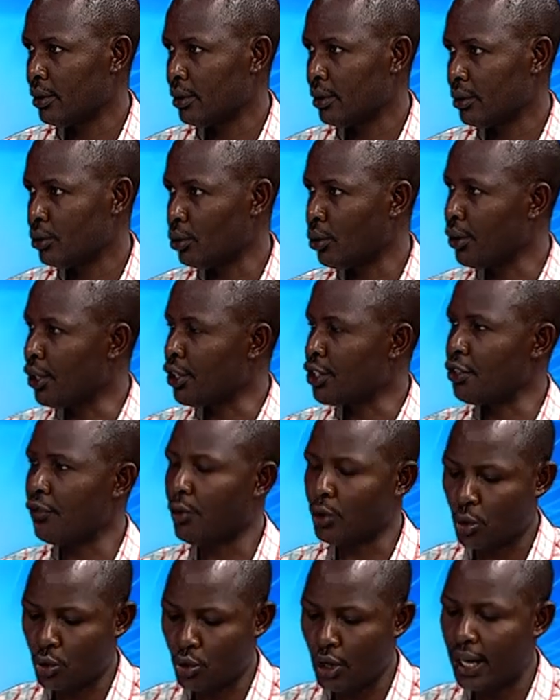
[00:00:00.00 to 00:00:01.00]
So the civil
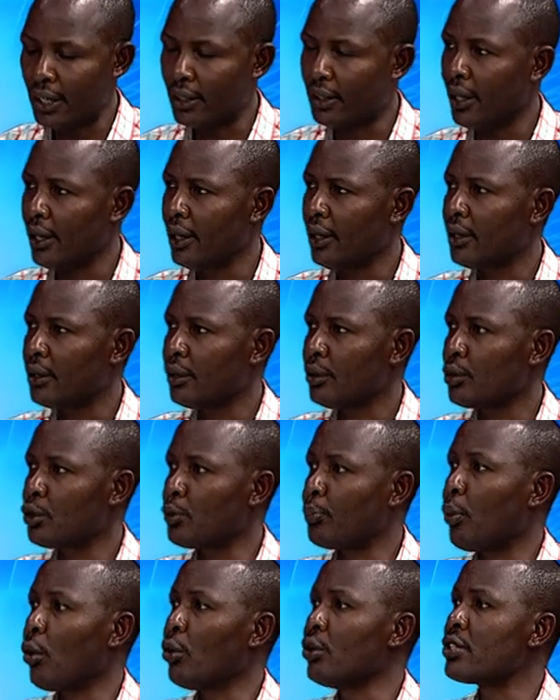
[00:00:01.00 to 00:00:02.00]
society
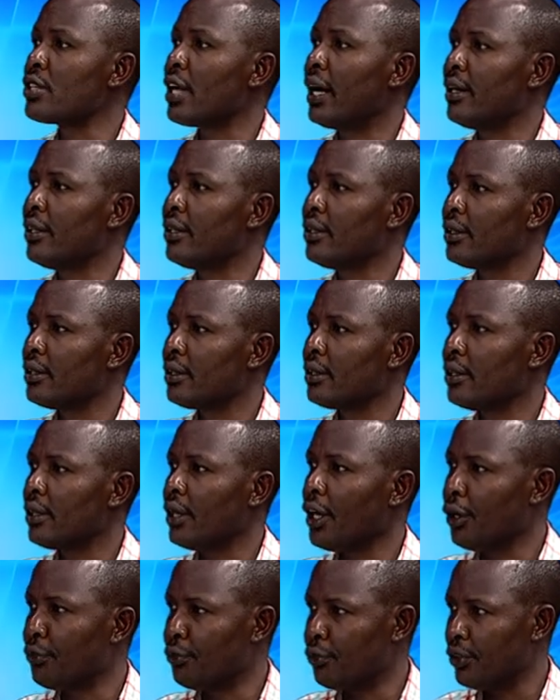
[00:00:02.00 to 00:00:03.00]
sponsored
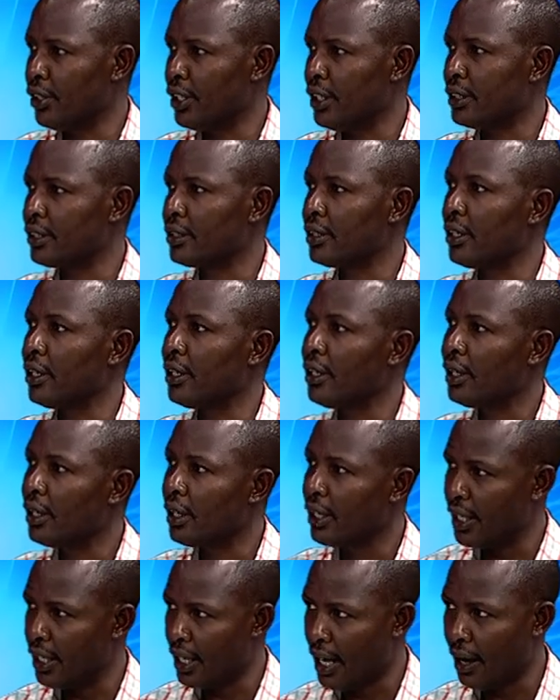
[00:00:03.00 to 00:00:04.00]
FDC
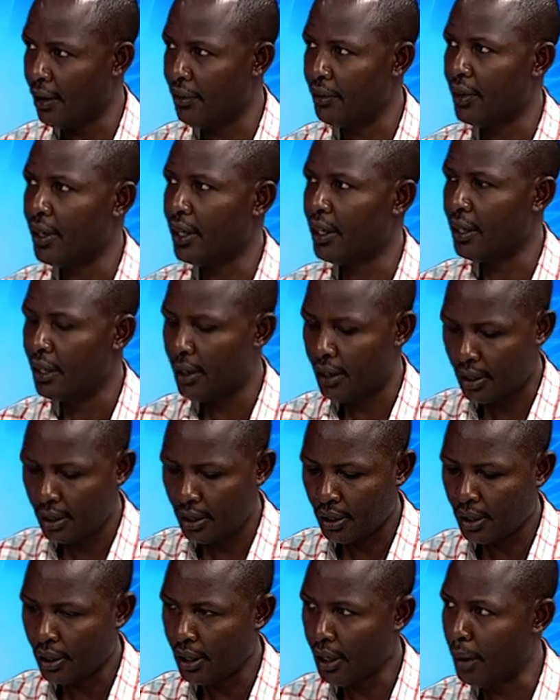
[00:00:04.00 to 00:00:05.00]
in having
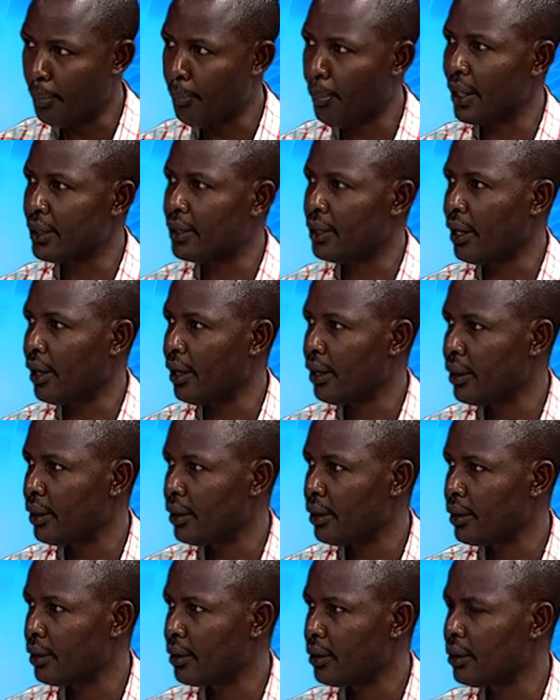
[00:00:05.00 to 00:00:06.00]
a party
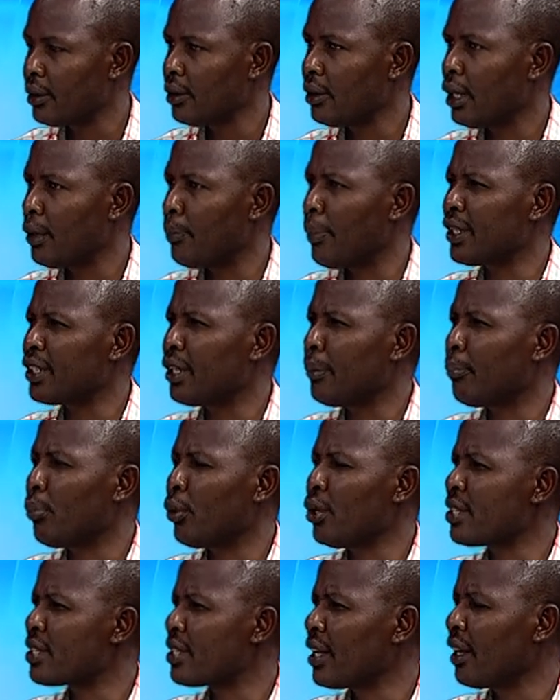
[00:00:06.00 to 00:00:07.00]

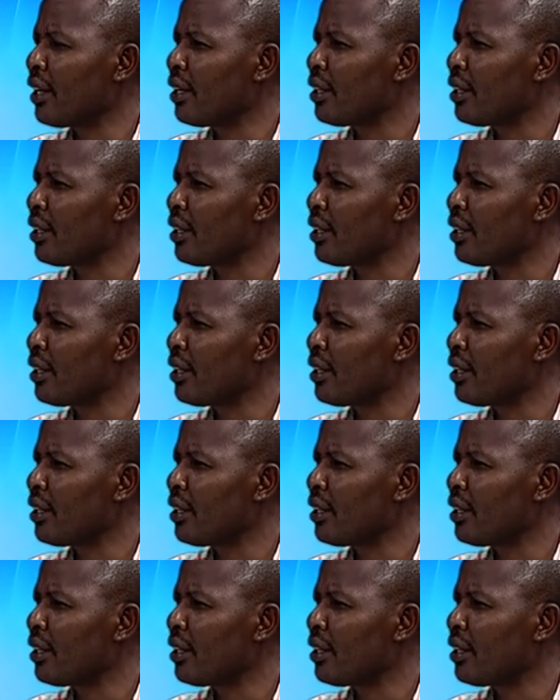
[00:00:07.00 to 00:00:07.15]
policy